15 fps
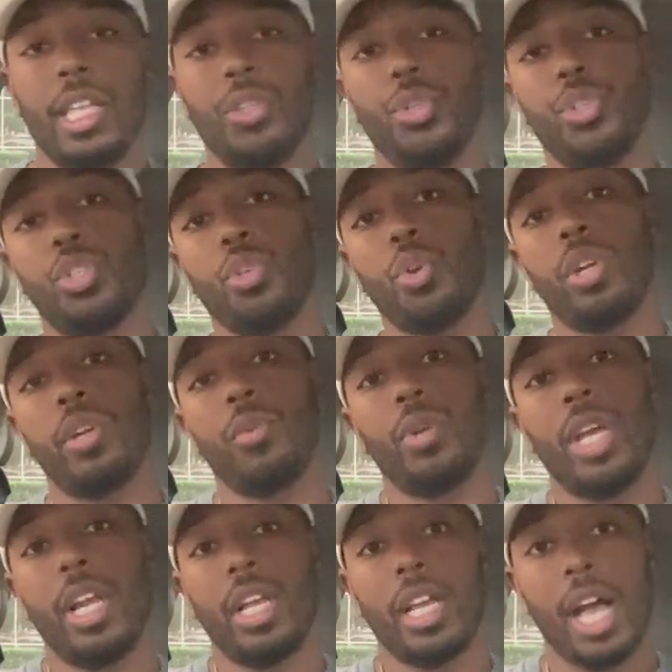And this is going to
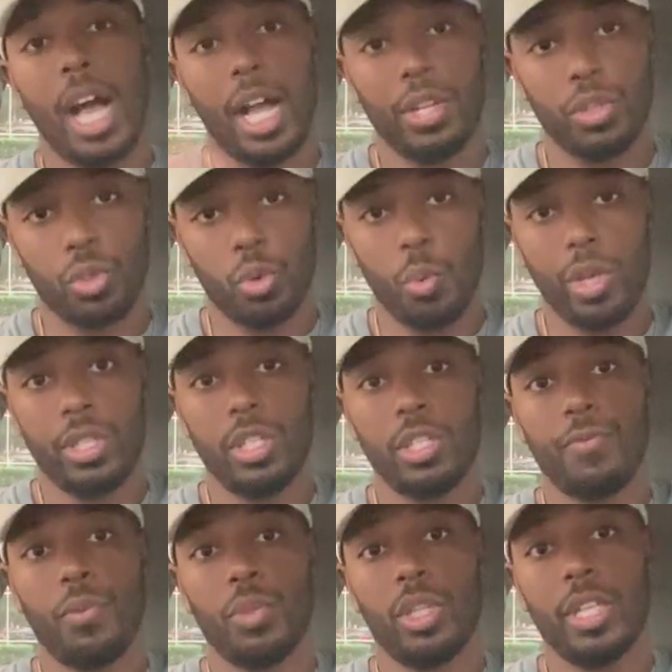create consequences
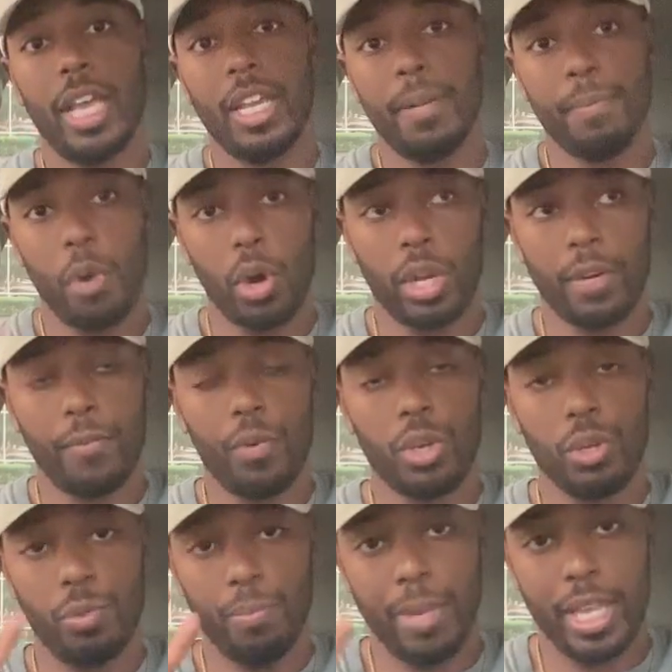for the dating market for
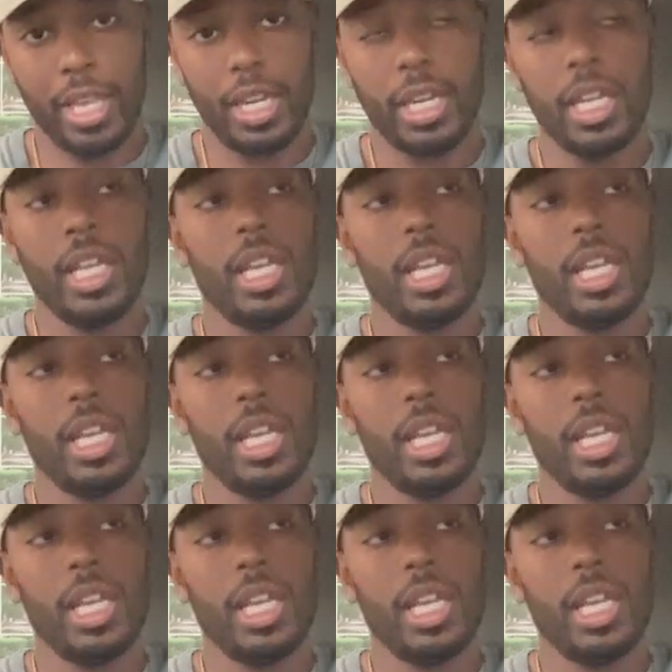you men.